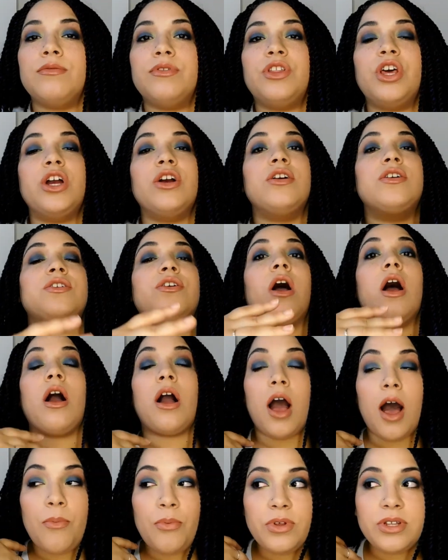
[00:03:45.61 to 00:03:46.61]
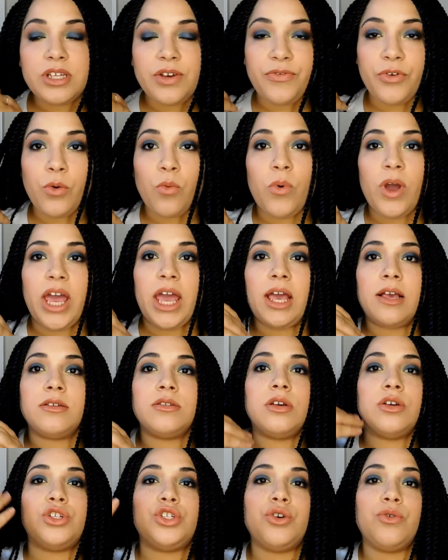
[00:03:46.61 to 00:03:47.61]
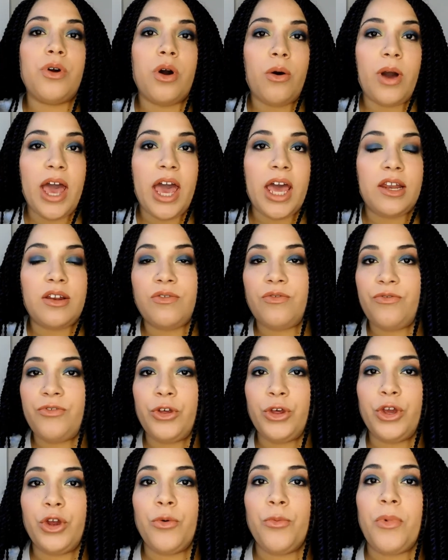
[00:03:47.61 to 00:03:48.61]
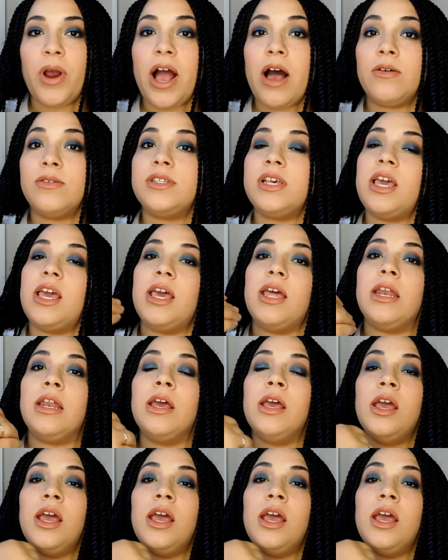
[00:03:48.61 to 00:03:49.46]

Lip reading: There are a couple different ways to go ahead and fill your brows in.